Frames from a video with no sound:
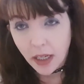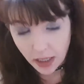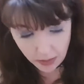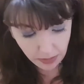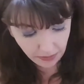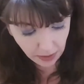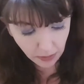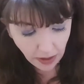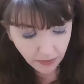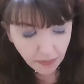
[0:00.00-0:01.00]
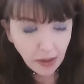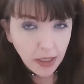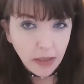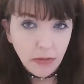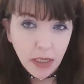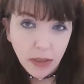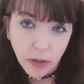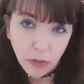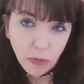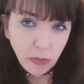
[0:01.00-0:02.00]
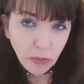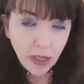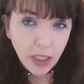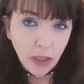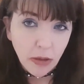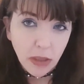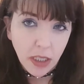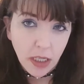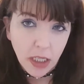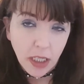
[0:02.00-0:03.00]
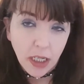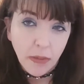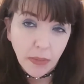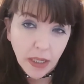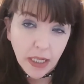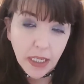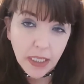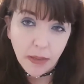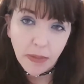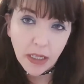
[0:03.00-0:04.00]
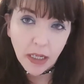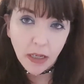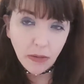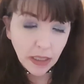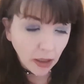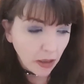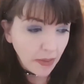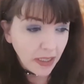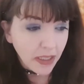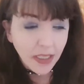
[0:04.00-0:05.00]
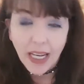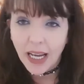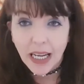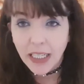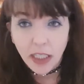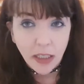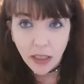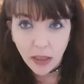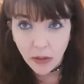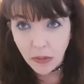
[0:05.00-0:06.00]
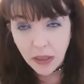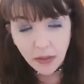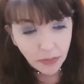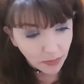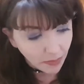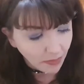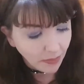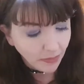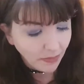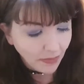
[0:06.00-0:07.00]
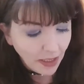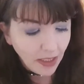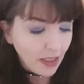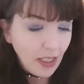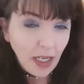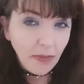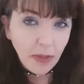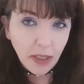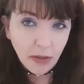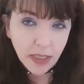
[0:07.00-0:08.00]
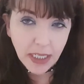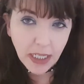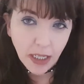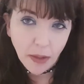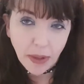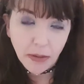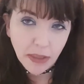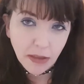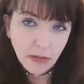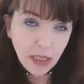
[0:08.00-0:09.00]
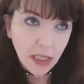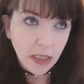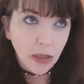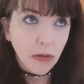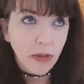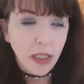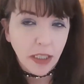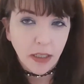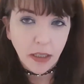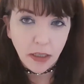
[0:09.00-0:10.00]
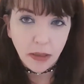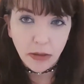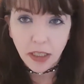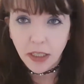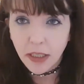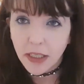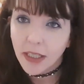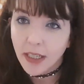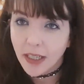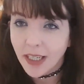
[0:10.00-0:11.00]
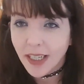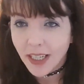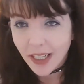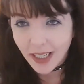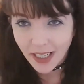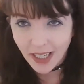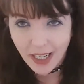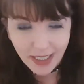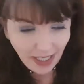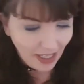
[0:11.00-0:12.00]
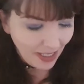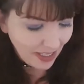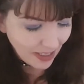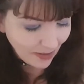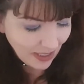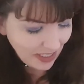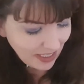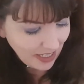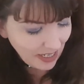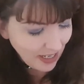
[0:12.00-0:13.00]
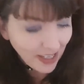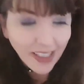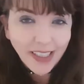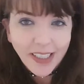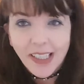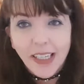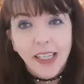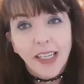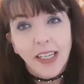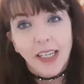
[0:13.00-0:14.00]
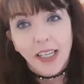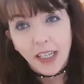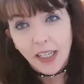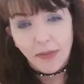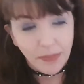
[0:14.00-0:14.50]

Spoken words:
Yep, if you have a New Year's resolution this year, please let me know in the comments. I like to know. I'm nosy about New Year's resolutions. That's what they say. Yeah.